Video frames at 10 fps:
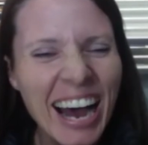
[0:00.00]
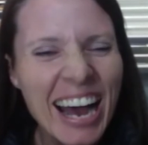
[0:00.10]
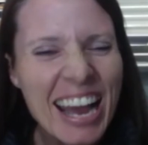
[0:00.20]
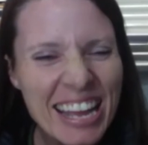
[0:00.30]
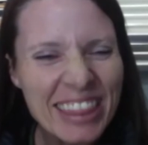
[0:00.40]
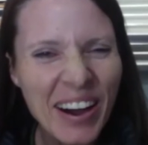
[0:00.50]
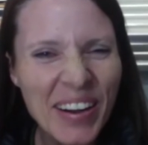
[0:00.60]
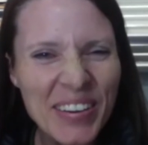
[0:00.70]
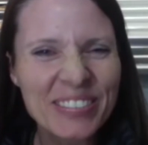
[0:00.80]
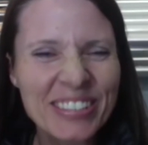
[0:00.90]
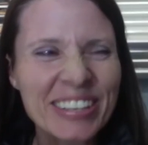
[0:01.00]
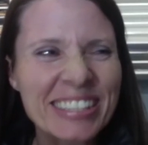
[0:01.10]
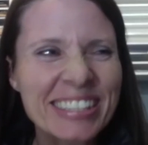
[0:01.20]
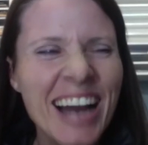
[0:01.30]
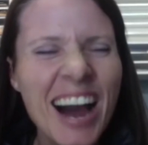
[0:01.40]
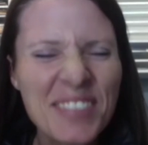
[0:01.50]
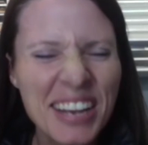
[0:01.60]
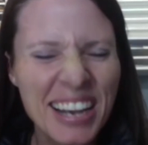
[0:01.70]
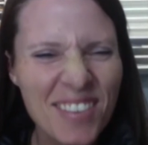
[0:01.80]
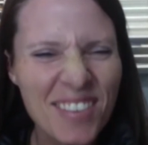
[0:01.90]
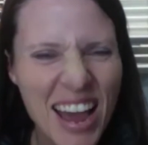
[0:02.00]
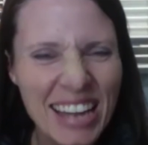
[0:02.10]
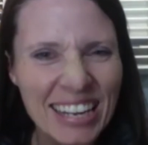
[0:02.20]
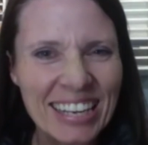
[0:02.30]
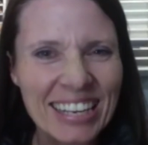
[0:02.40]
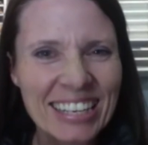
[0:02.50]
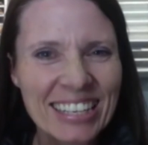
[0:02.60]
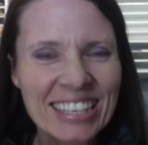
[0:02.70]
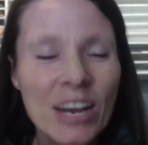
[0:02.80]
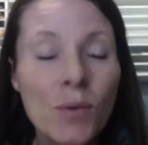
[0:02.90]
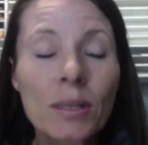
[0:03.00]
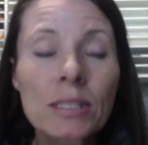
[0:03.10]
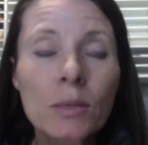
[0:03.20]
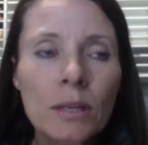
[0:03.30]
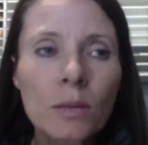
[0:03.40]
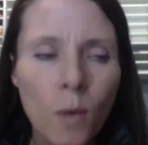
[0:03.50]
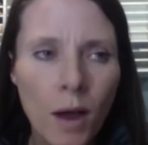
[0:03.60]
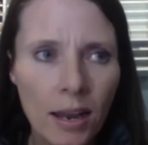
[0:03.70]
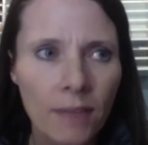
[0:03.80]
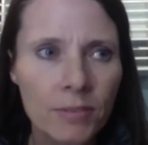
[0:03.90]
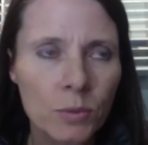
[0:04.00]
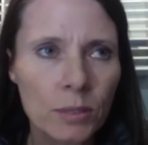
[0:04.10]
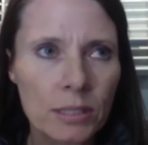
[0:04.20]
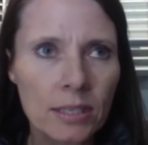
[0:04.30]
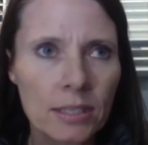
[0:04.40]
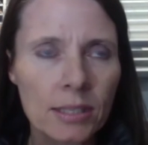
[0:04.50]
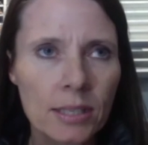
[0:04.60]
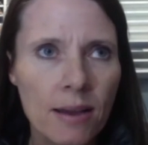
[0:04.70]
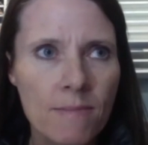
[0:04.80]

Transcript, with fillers: in the home, so I said, I'm coming. Well, it's a little while afterwards, because